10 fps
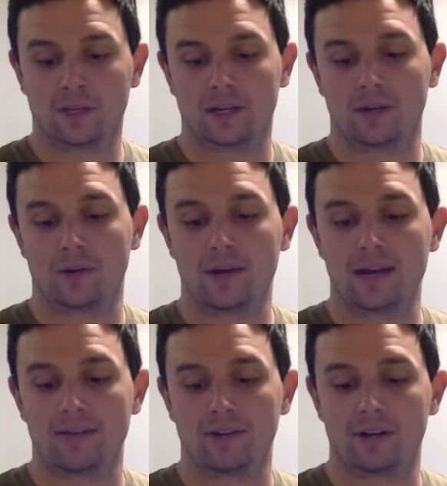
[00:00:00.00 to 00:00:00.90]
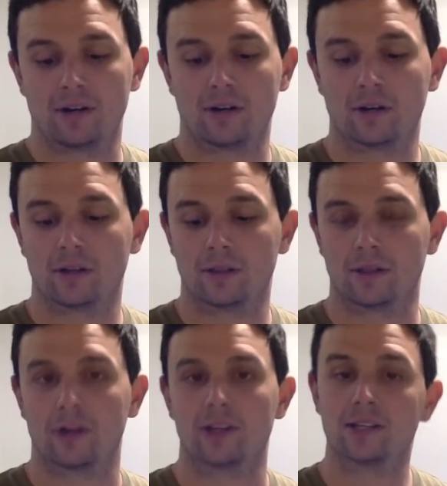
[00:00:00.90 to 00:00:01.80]
I know I have it here.
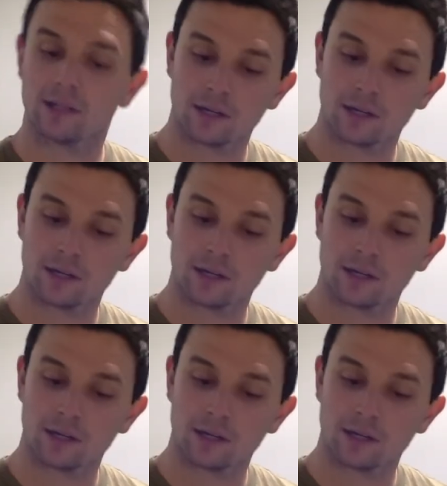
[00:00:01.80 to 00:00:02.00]
There it is.